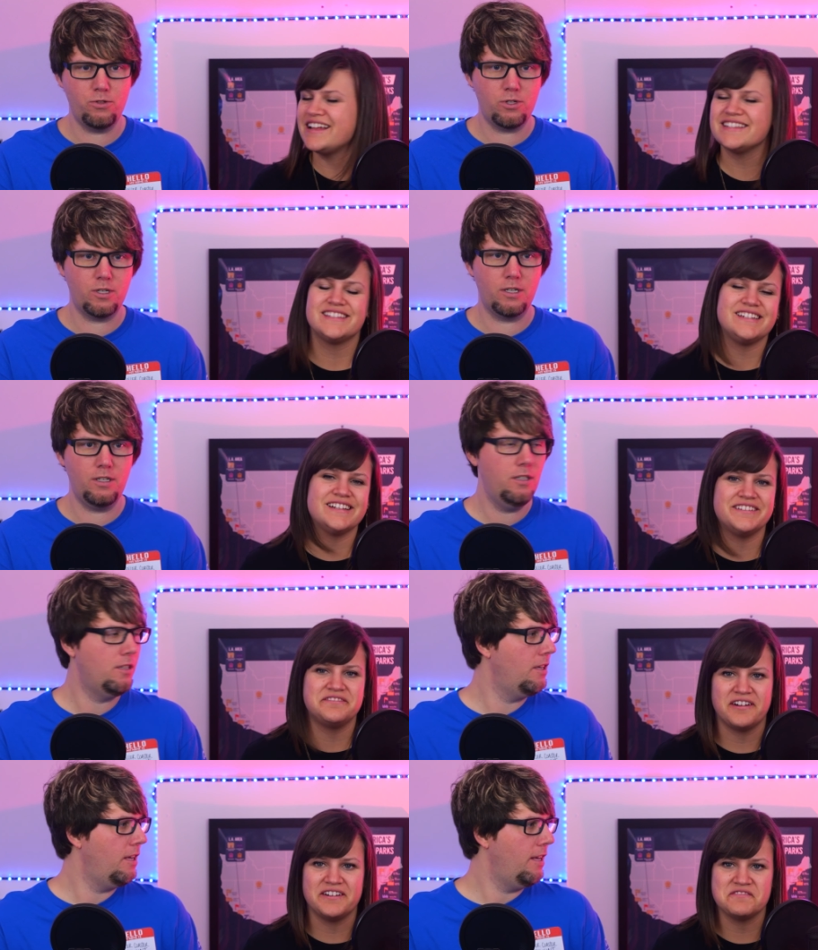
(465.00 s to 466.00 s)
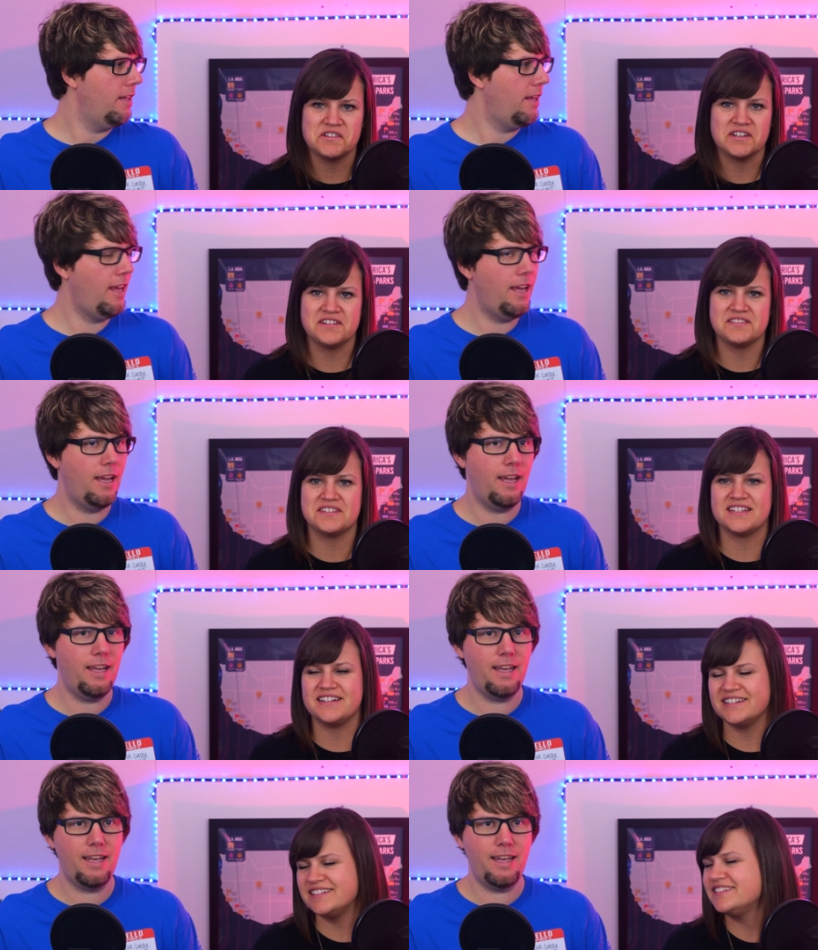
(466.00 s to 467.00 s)
Speaker 1: It's still a fun roller
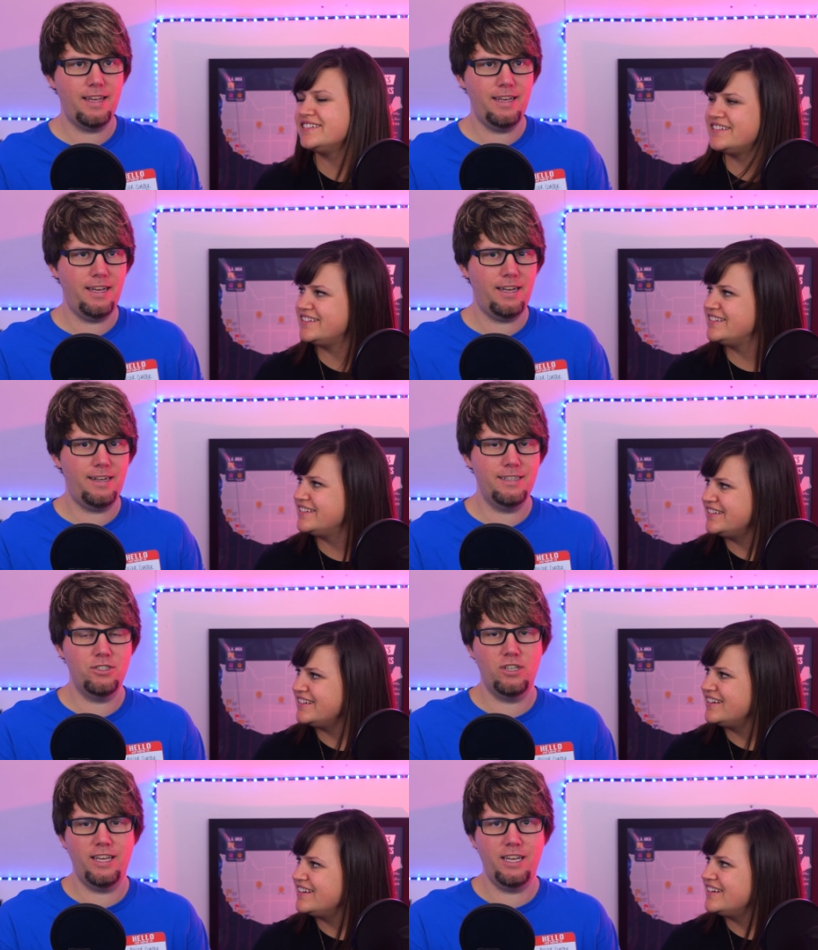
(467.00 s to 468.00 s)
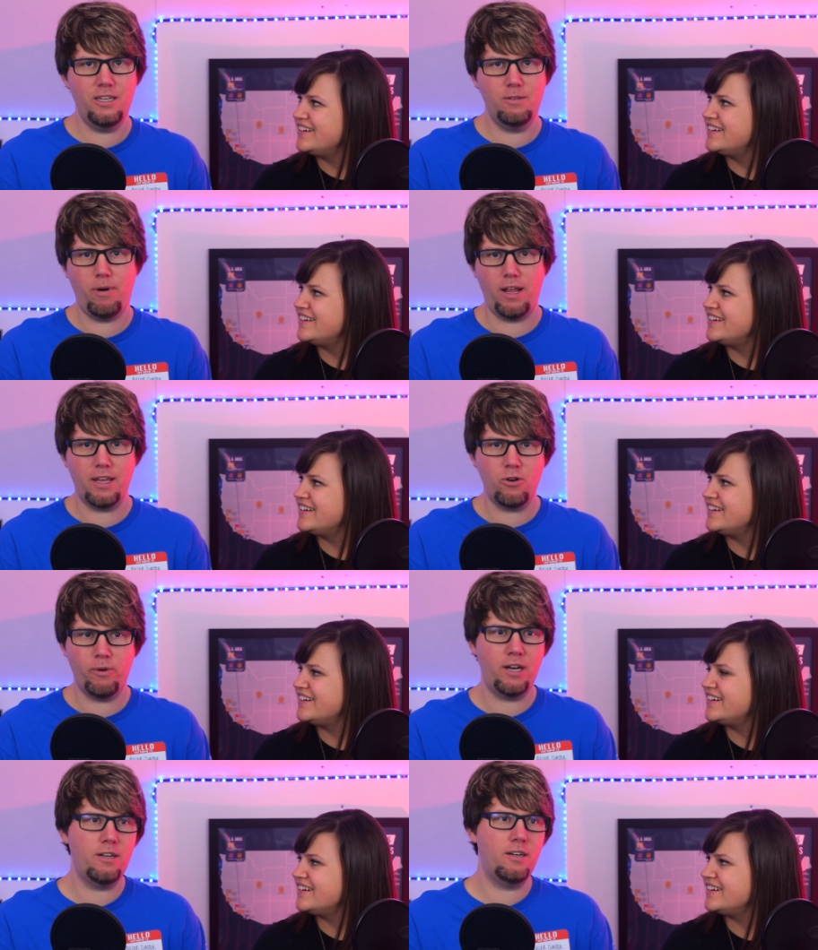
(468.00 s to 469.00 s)
coaster.
Speaker 2: It, it it could probably go
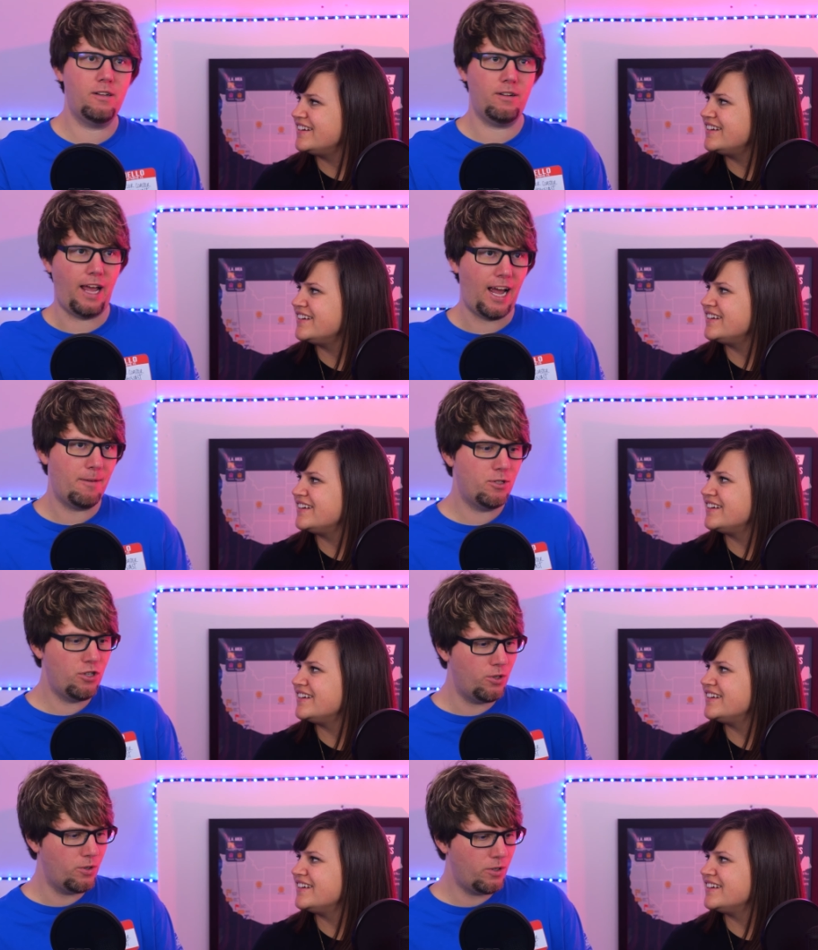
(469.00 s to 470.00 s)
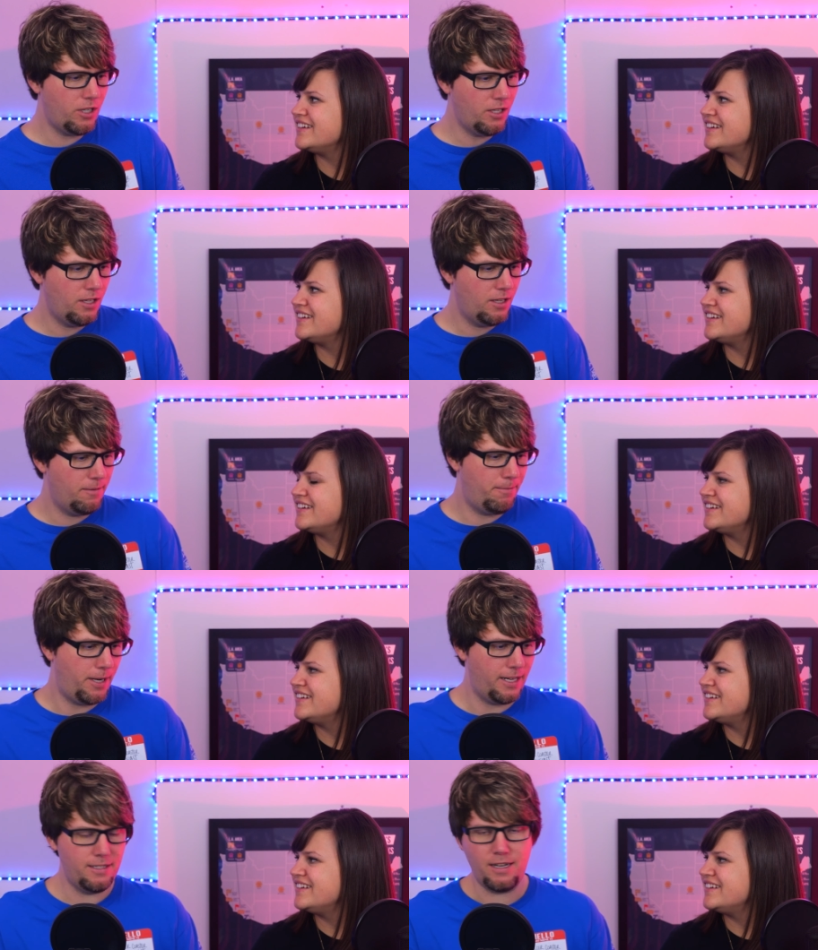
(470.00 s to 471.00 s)
around another lap, too, but
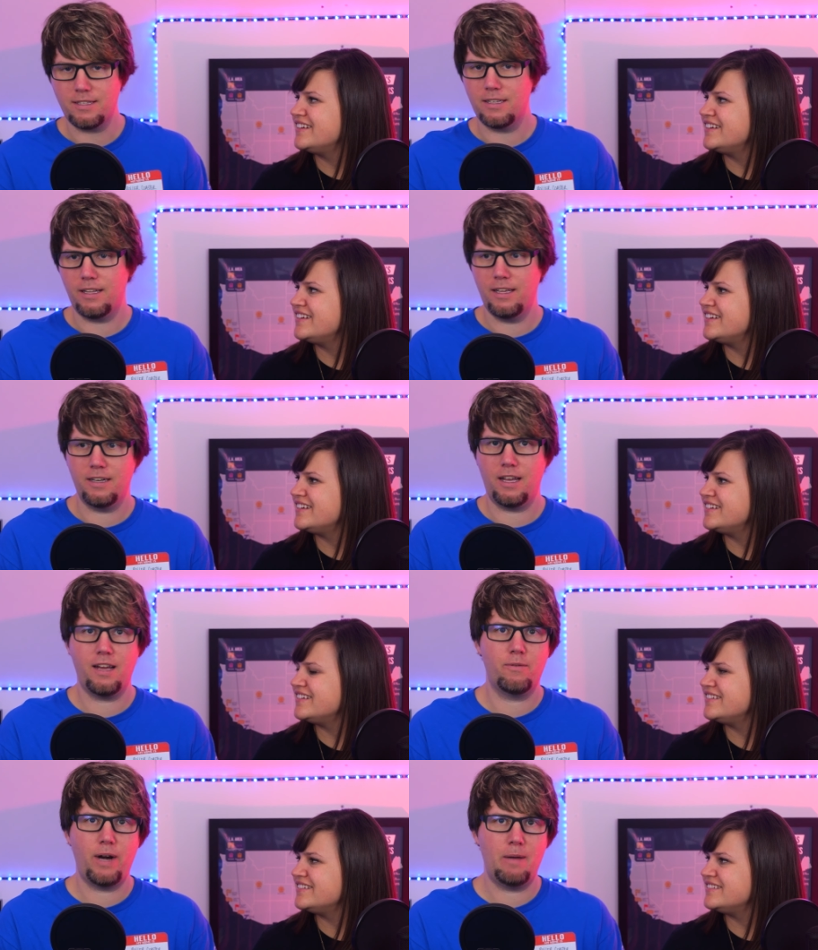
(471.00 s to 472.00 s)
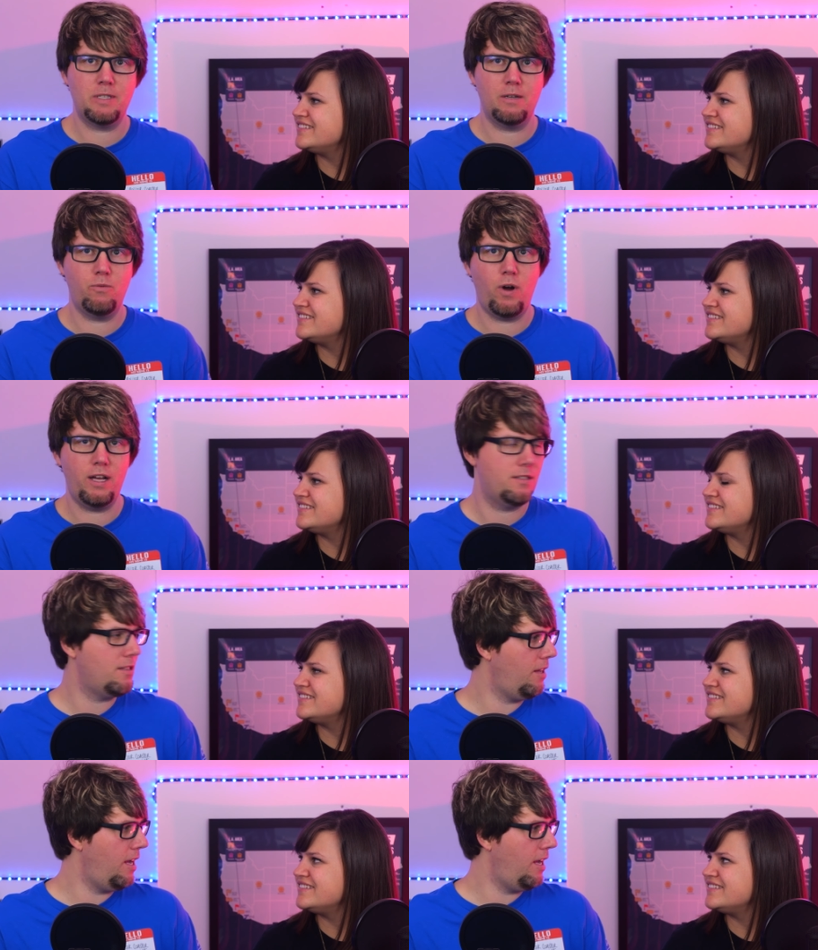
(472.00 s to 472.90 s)
it doesn't, and it kind of wraps up while it still has